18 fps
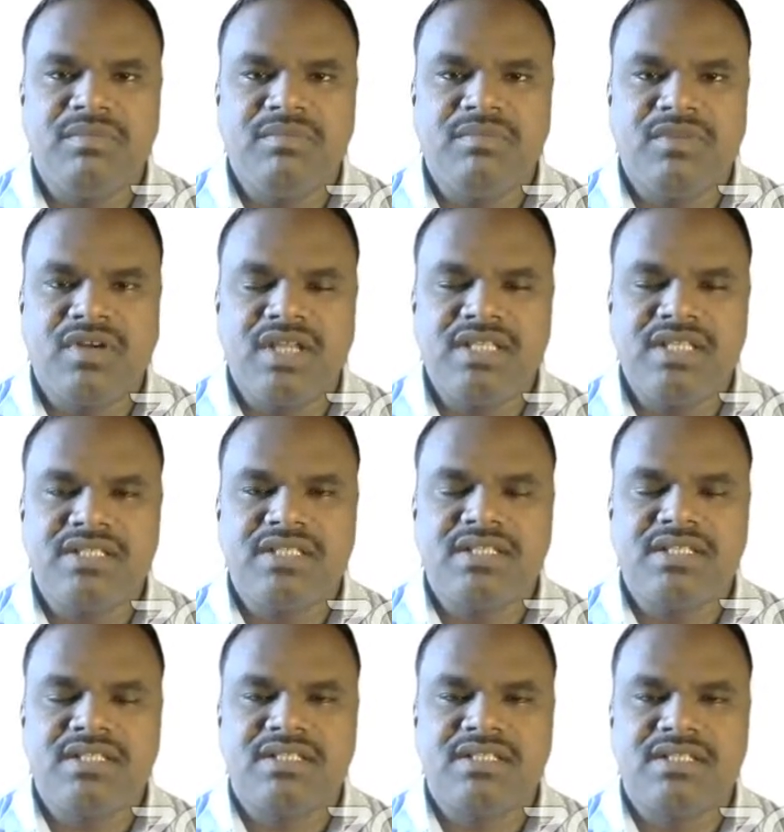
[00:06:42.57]
raise
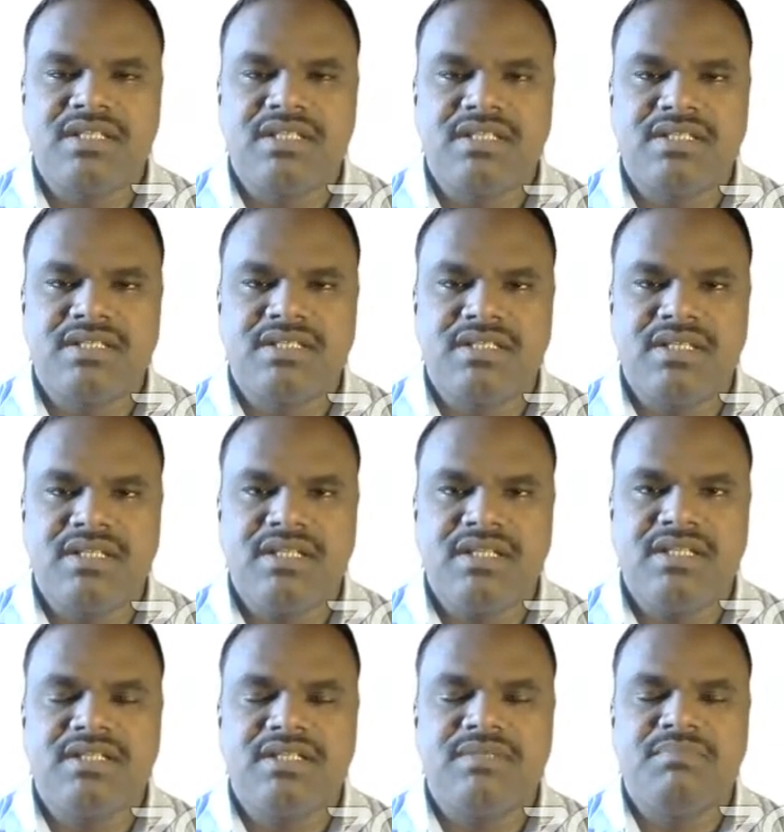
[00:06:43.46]
the
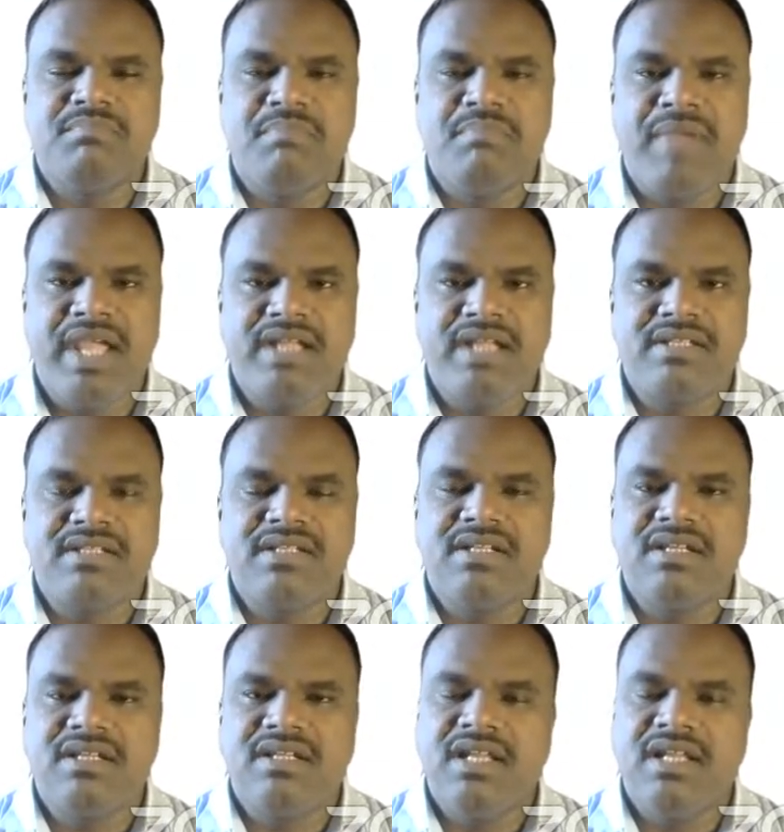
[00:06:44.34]
seed bed in
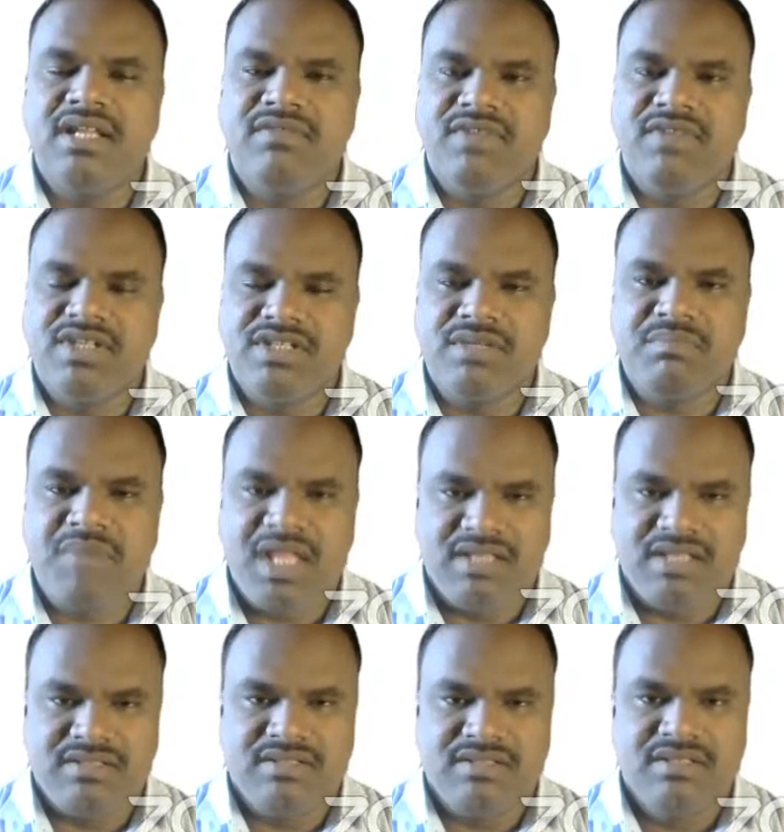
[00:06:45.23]
an elevated
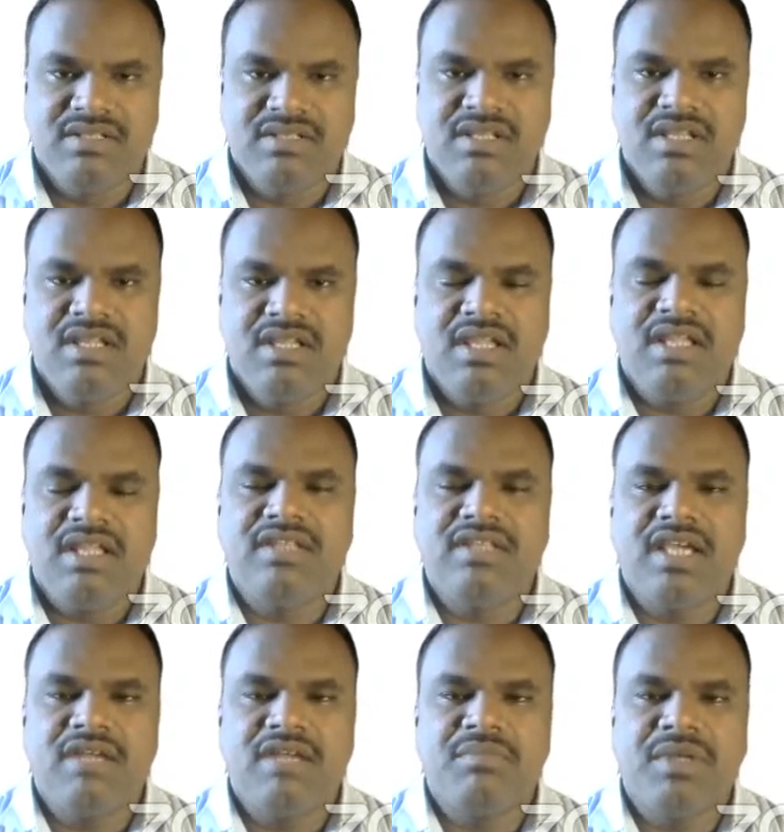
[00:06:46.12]
place, and
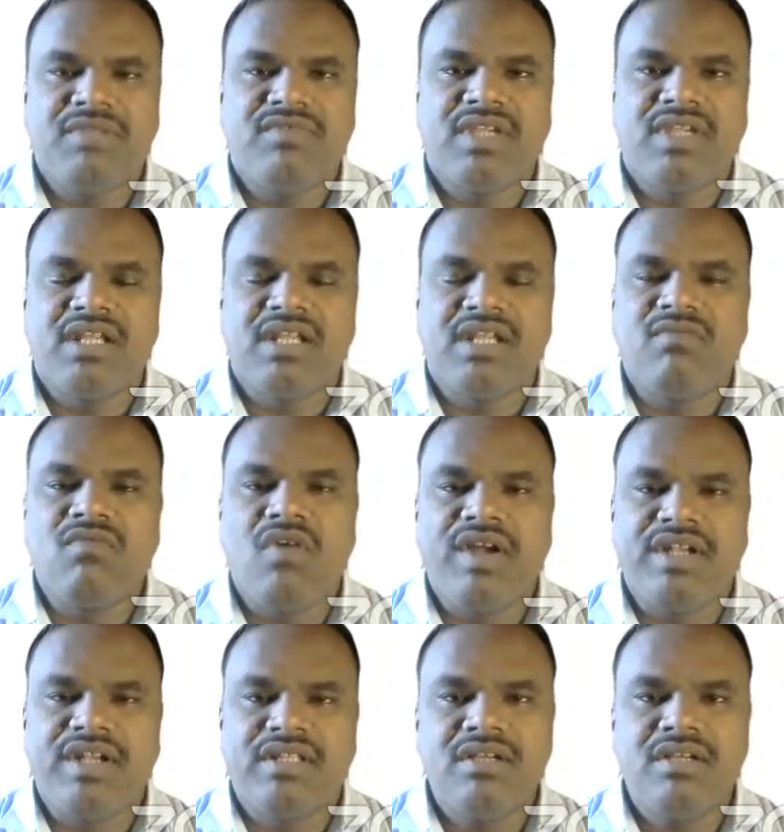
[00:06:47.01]
thereby we can
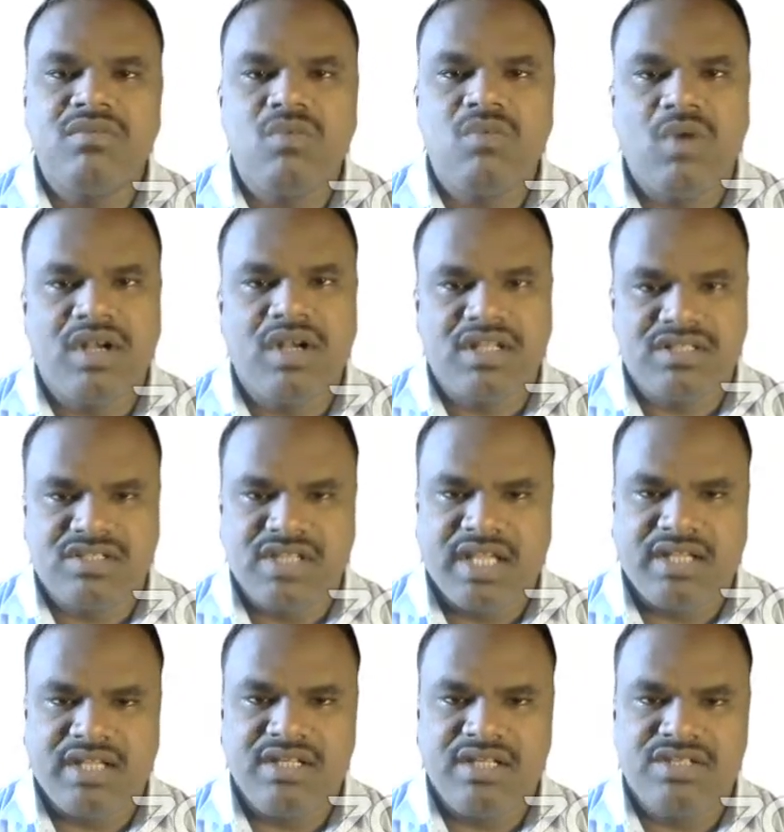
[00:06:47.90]
avoid the water
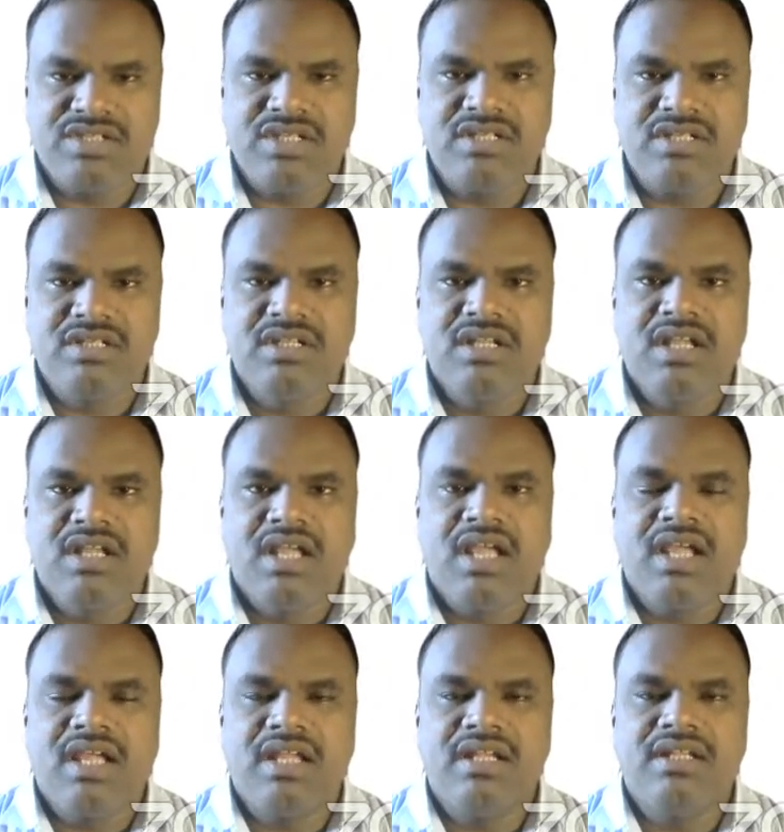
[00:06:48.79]
stagnation,
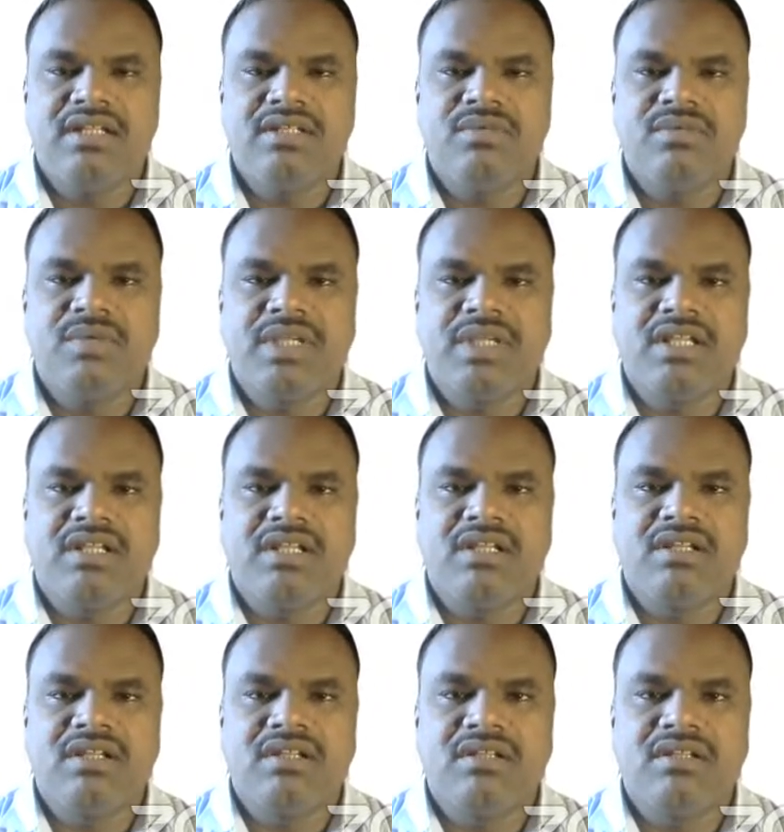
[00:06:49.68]
and we
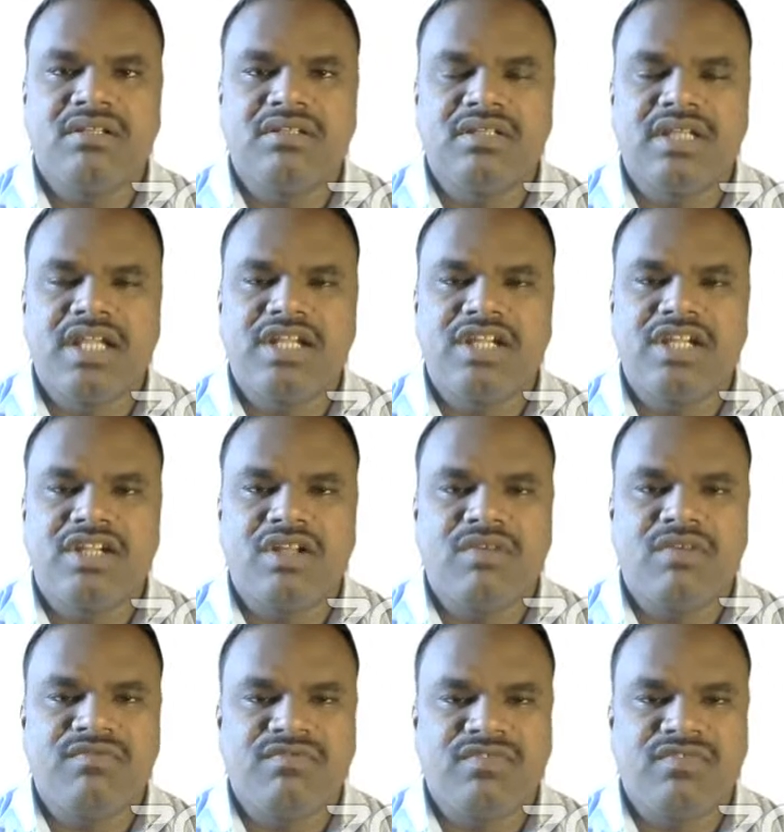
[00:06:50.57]
can get it
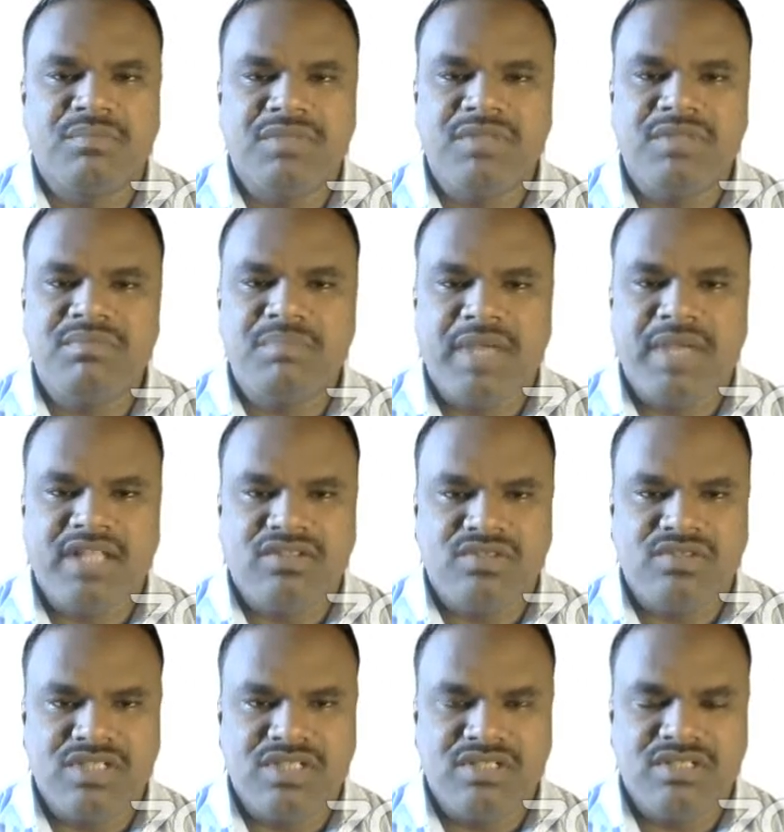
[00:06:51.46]
off from the
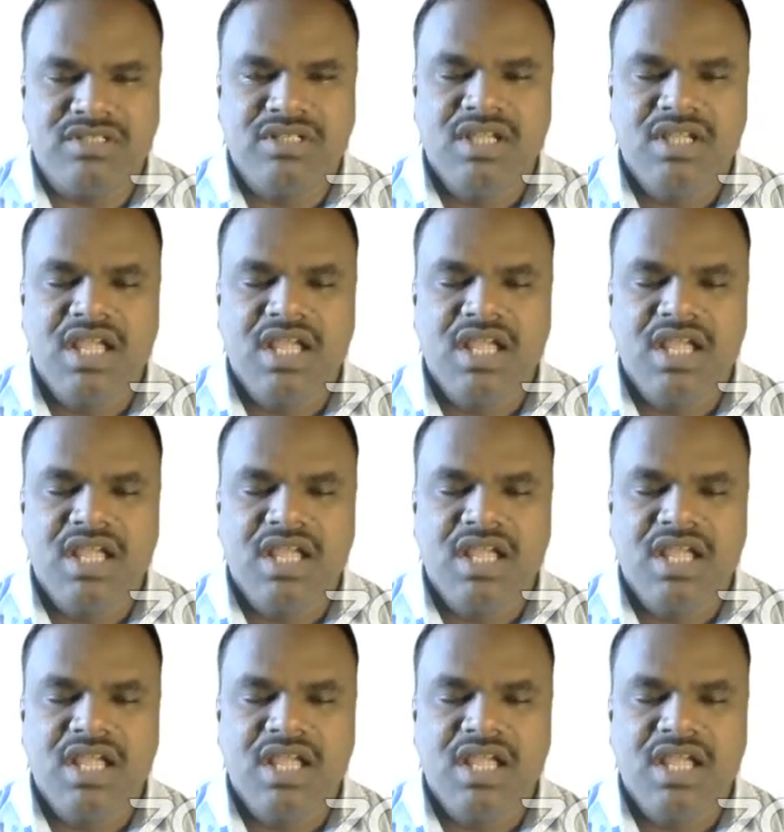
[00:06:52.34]
pathogens.